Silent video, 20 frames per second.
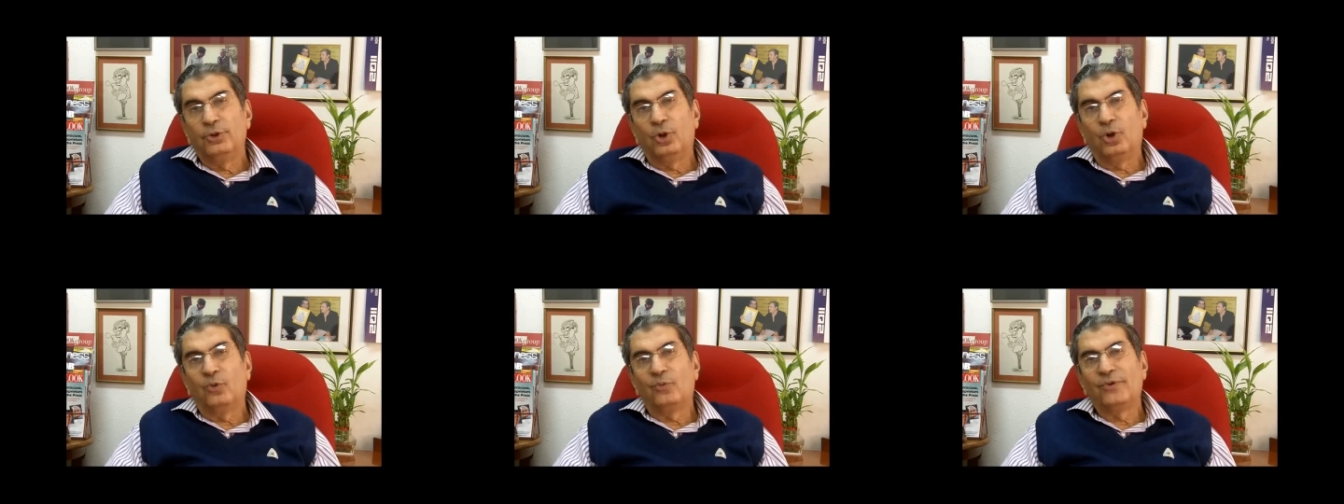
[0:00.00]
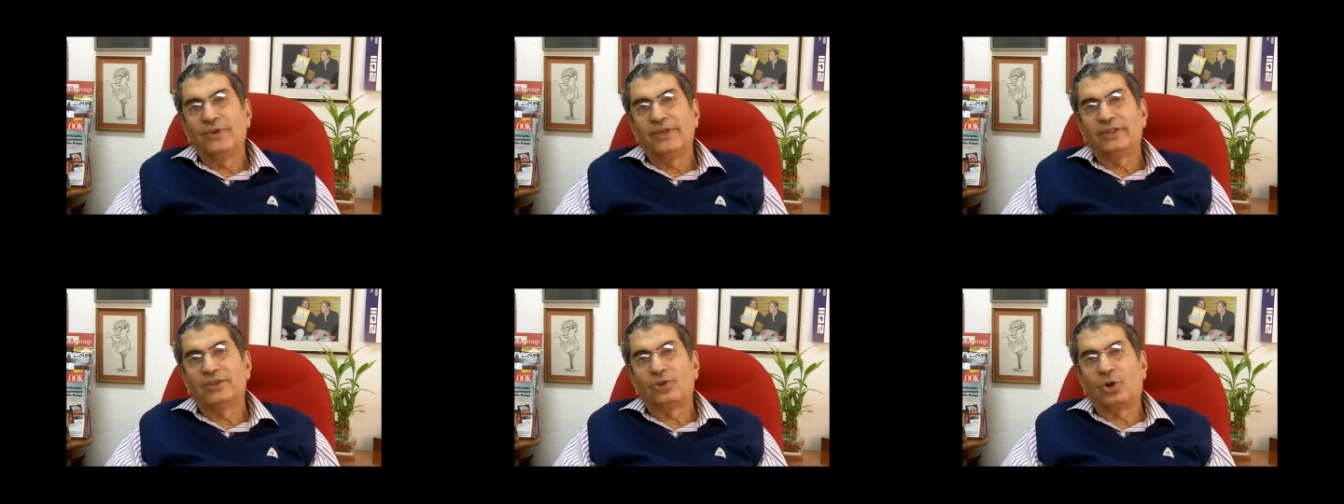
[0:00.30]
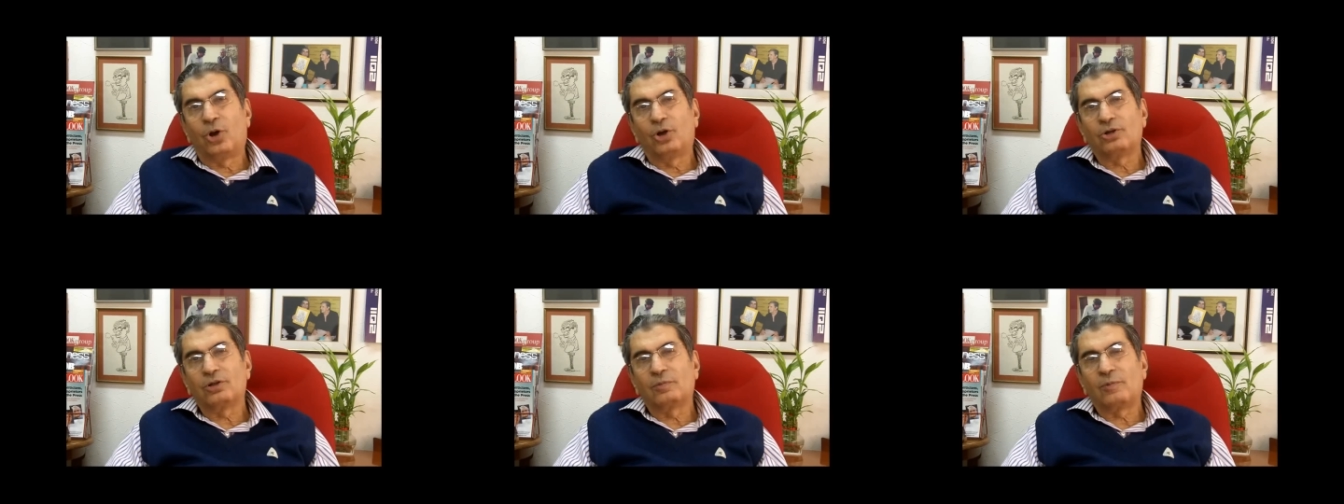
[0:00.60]
No, we
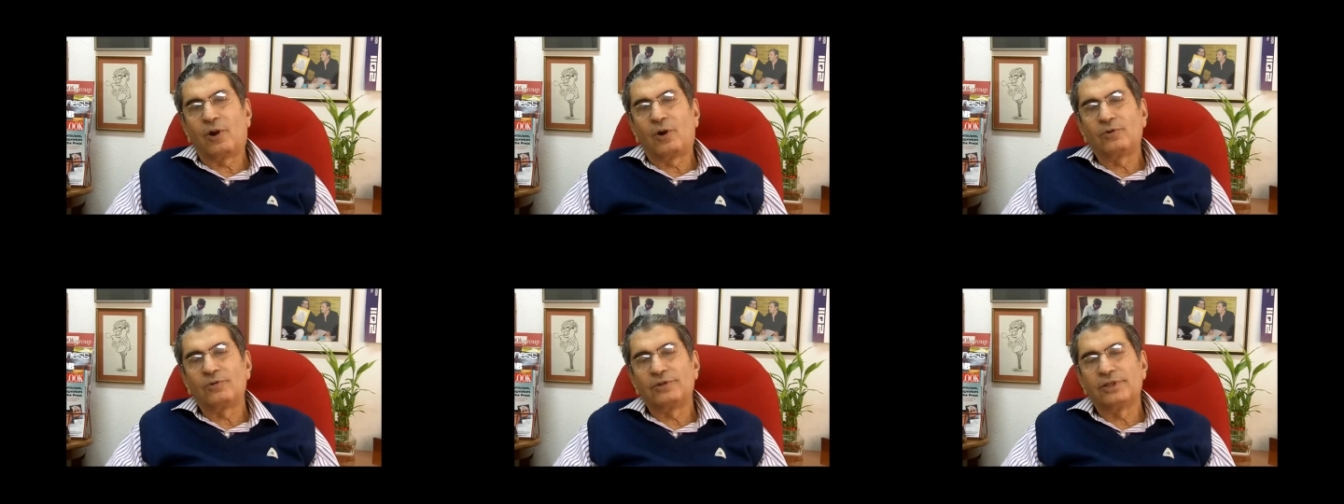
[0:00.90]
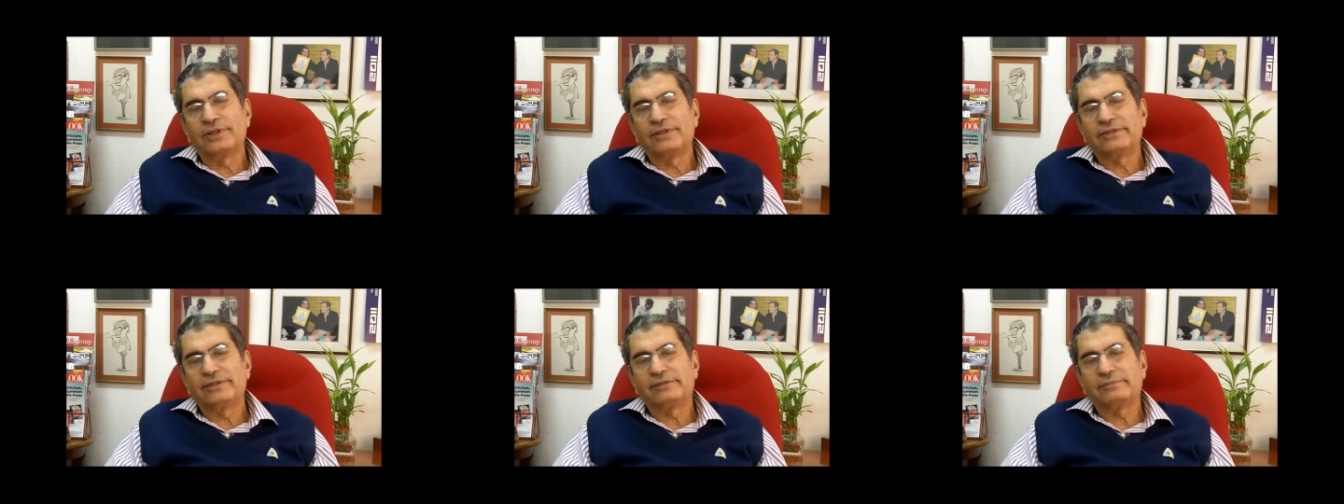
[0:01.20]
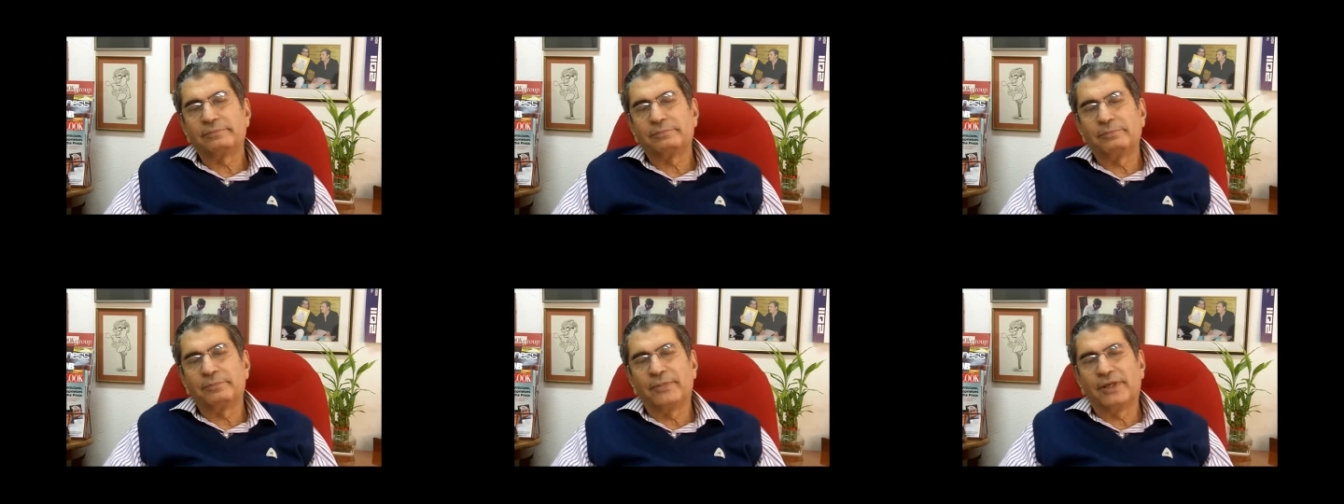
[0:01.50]
thought about this
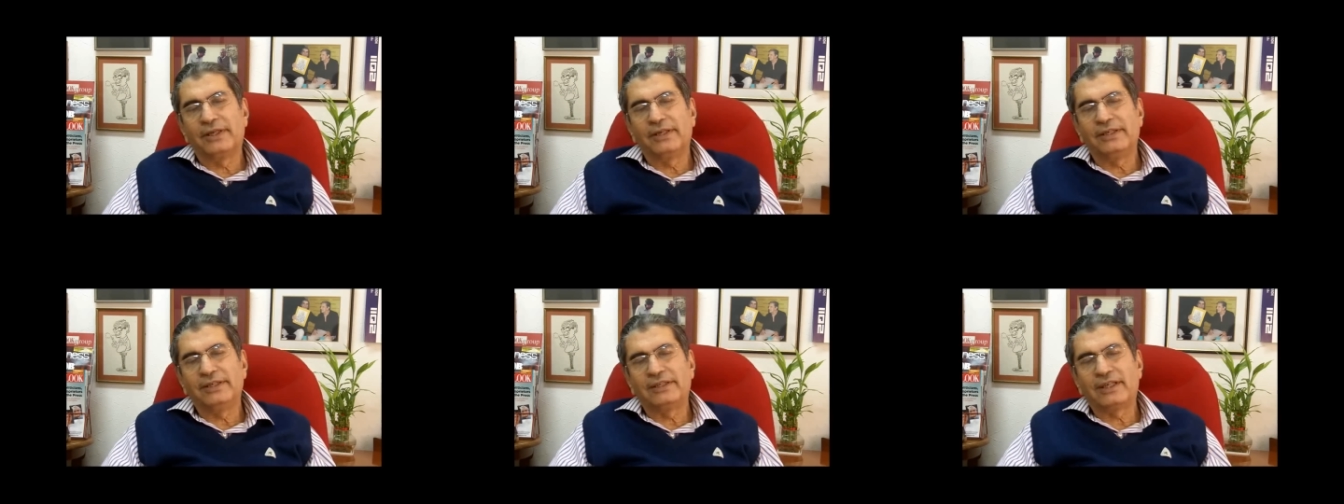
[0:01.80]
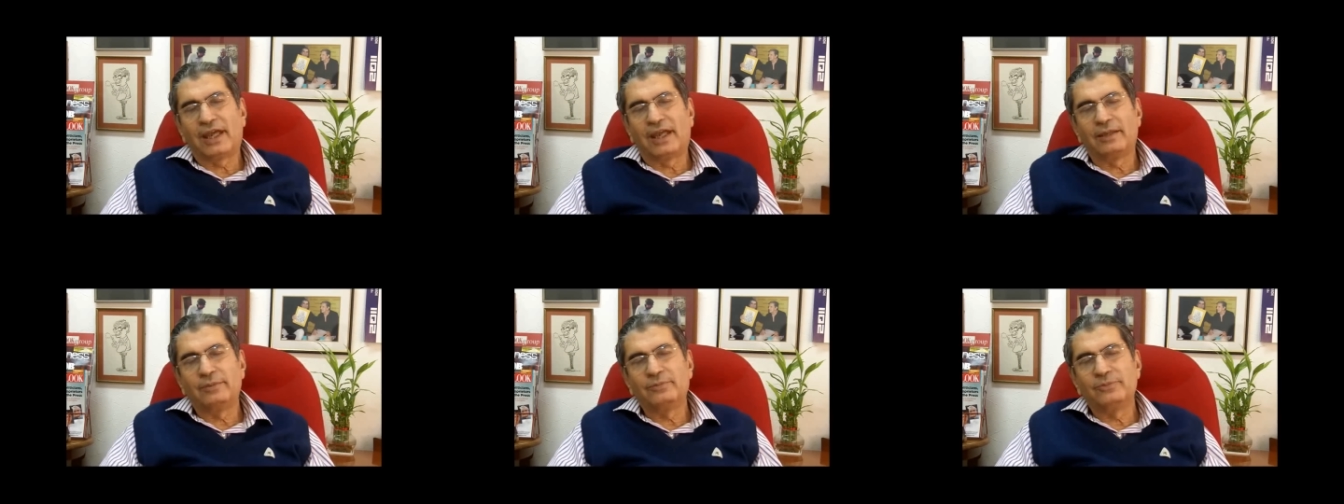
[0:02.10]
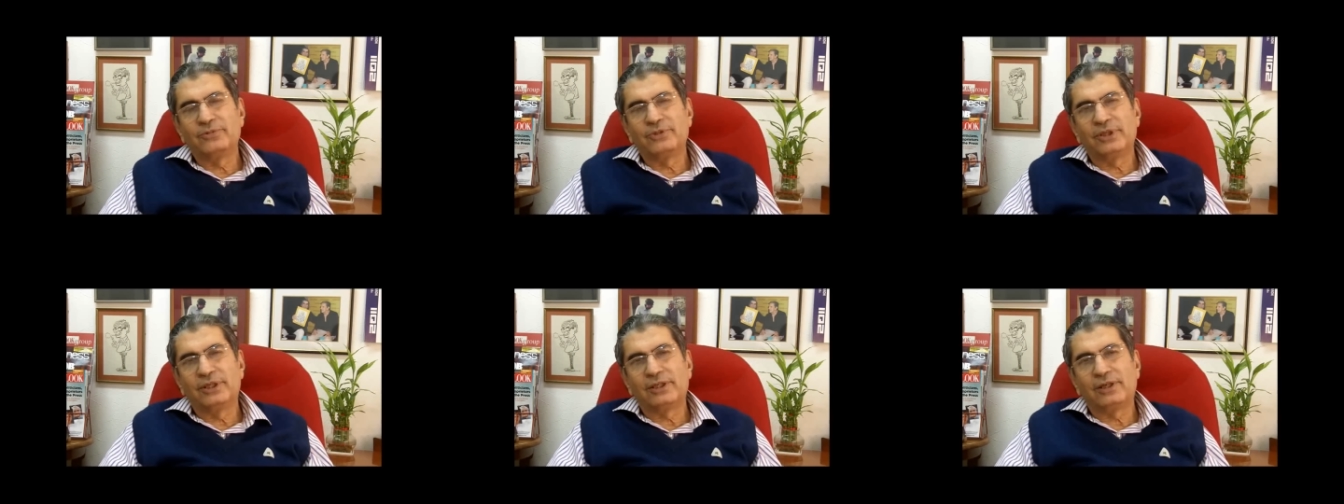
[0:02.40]
many
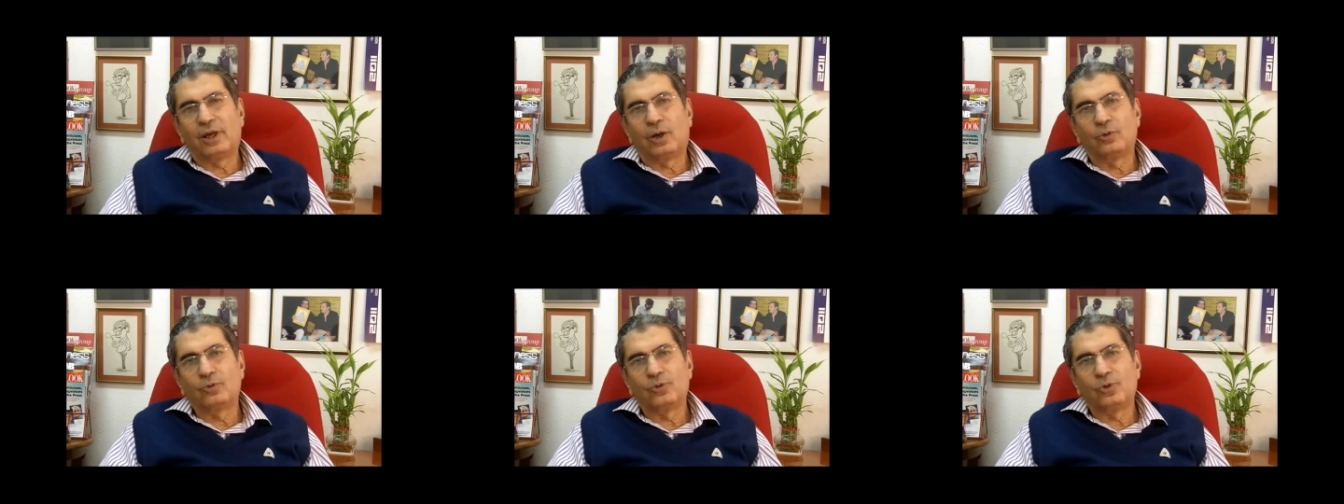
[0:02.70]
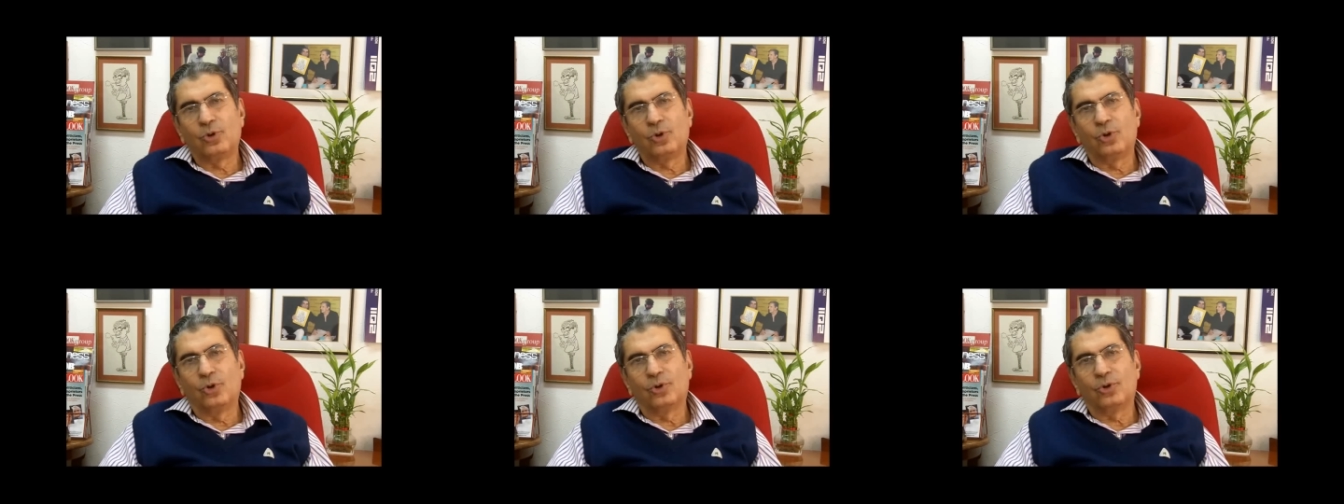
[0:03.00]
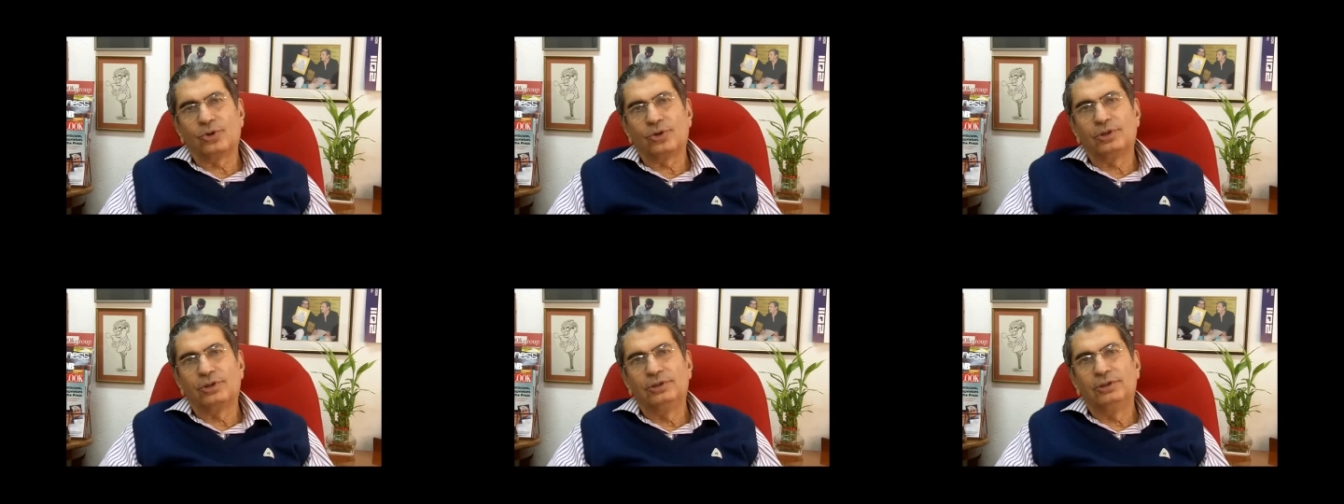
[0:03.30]
times in
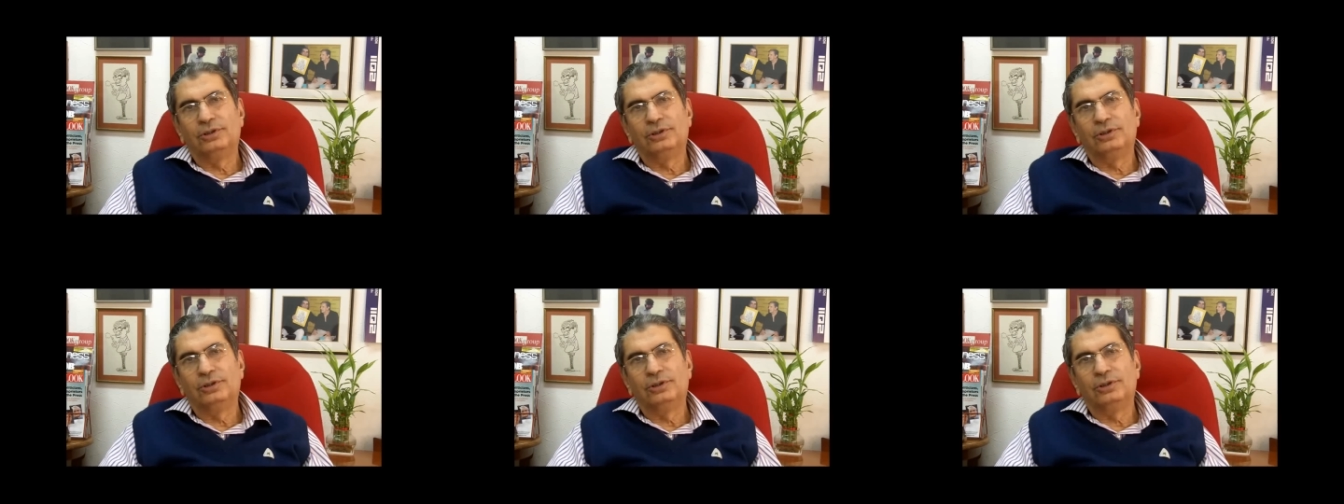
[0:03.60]
Outlook